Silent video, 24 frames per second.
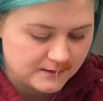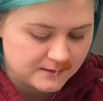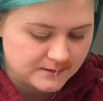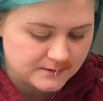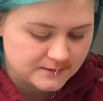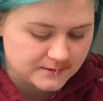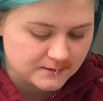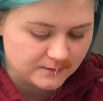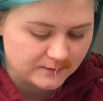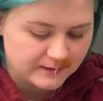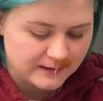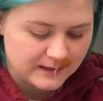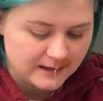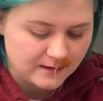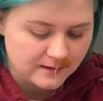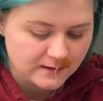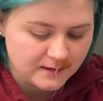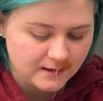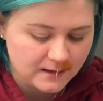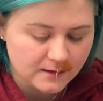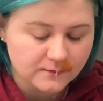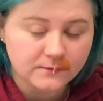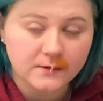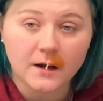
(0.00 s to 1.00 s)
So now
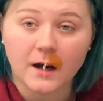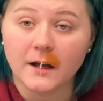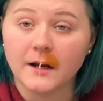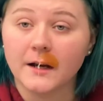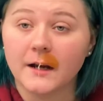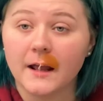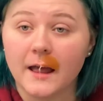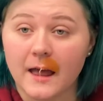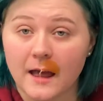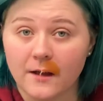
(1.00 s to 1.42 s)
that I've got it